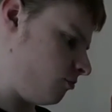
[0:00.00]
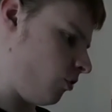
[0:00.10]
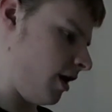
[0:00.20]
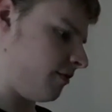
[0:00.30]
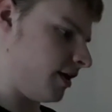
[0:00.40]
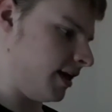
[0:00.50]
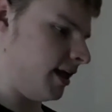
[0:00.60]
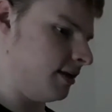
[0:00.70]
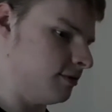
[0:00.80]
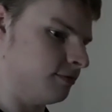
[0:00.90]
whatever I
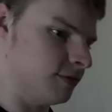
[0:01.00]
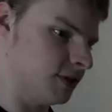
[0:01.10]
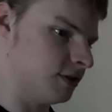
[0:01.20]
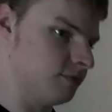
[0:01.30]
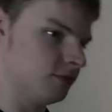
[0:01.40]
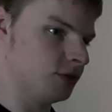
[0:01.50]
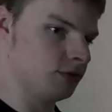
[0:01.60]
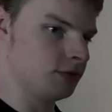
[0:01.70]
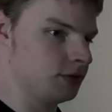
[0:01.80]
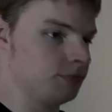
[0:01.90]
need, which
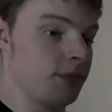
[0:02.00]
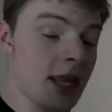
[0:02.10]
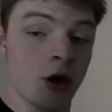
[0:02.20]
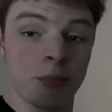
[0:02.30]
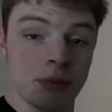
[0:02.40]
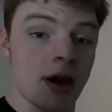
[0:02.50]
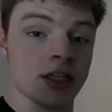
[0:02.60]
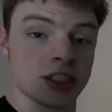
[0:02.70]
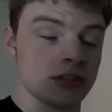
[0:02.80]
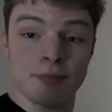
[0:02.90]
may not be
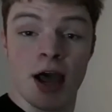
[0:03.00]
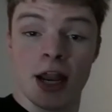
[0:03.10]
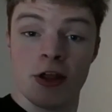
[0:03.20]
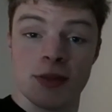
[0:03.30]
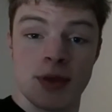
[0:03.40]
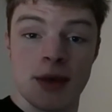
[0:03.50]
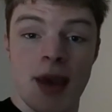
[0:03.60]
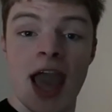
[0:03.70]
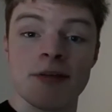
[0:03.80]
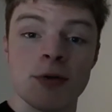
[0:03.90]
much. It might only be a
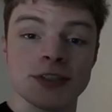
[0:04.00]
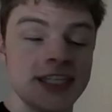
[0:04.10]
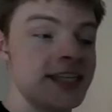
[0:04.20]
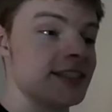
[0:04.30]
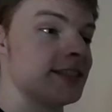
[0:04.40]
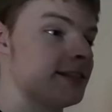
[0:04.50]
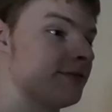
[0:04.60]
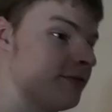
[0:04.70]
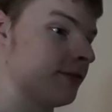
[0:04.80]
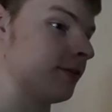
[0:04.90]
bag of
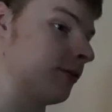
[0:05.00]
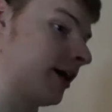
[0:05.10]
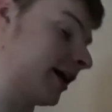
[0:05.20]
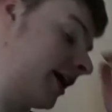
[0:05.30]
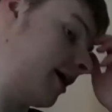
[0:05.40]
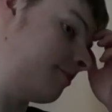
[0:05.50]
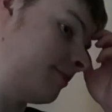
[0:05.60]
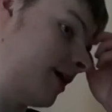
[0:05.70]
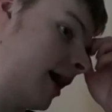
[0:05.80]
Maltesers, for all I care.